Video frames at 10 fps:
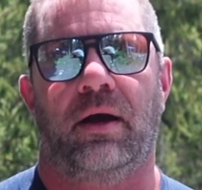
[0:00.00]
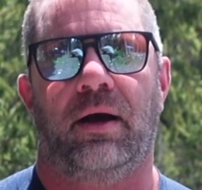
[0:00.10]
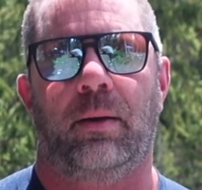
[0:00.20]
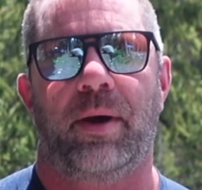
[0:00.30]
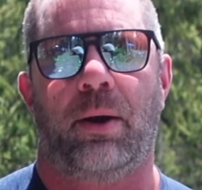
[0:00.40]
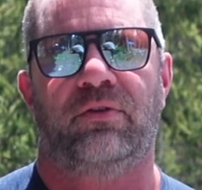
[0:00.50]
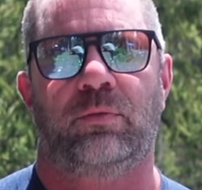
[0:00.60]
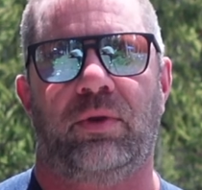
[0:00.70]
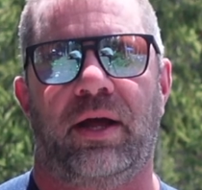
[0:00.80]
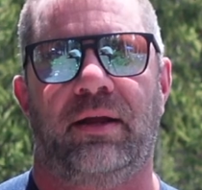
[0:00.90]
Uh, power
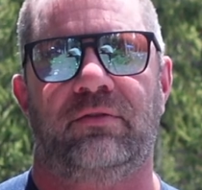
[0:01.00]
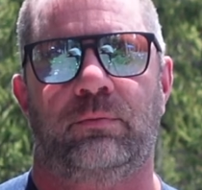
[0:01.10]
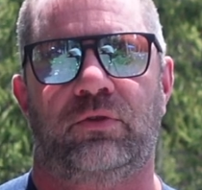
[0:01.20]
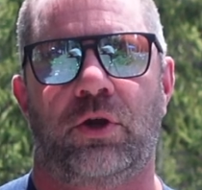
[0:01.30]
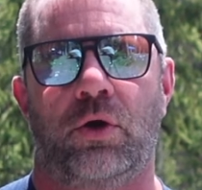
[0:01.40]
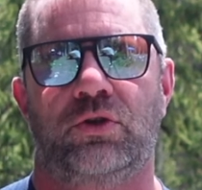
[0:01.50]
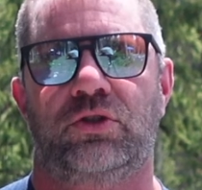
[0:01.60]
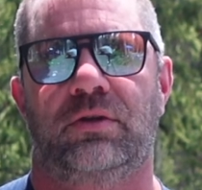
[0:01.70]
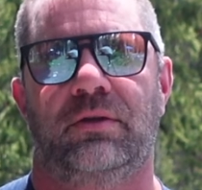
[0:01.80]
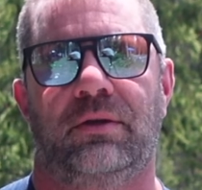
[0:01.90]
supplies from Scosche,